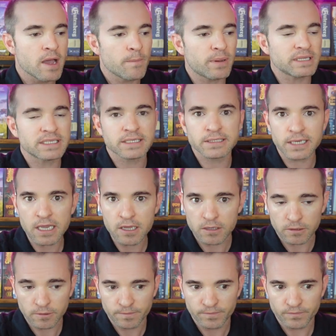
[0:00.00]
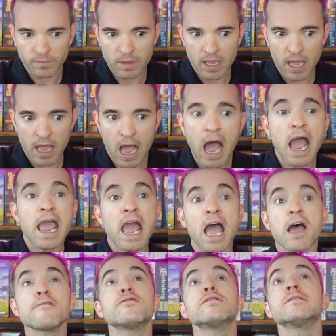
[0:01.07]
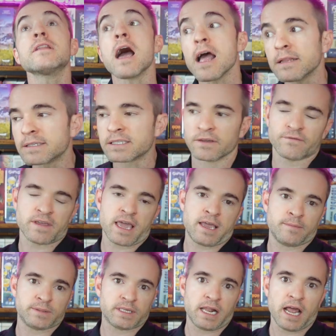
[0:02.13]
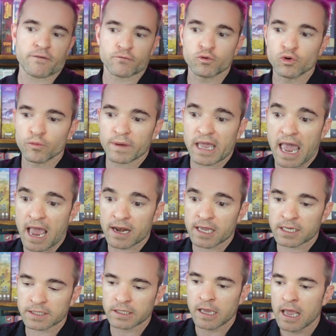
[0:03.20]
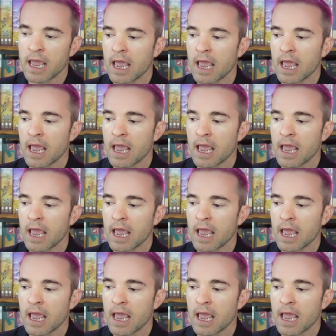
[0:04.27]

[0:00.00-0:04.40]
But still, I have lots of games that have cool mechanics